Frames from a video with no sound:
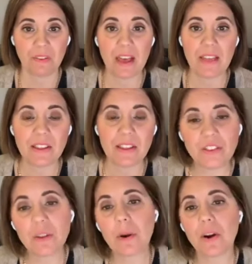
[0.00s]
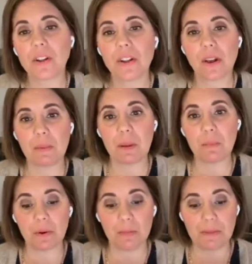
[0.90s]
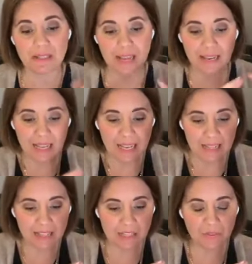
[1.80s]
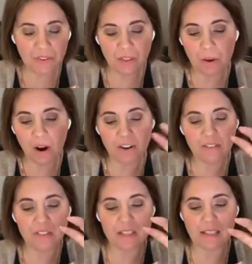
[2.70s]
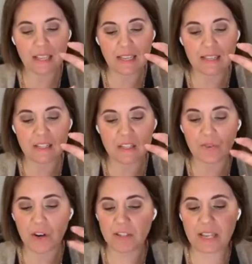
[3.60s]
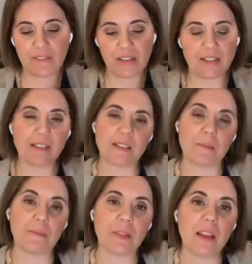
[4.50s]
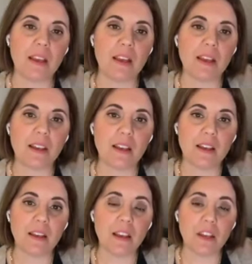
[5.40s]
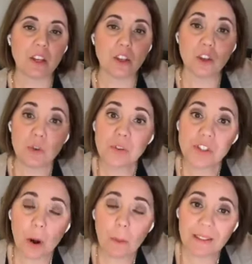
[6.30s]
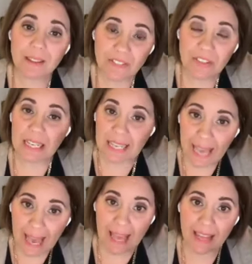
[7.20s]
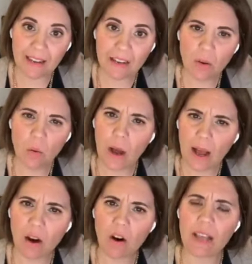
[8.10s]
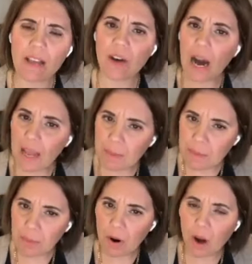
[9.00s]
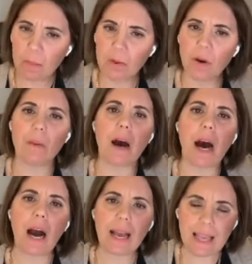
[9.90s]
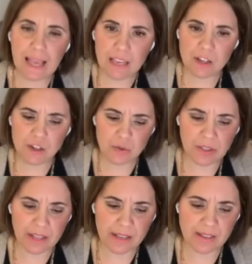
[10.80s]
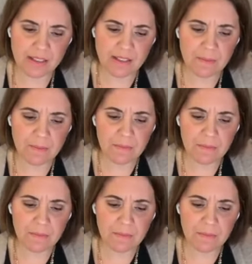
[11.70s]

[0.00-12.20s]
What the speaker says: And this is the part a lot of people miss, that this fifth part of this is this false evidence. You start believing again, well, if I'm the problem, I can't do this.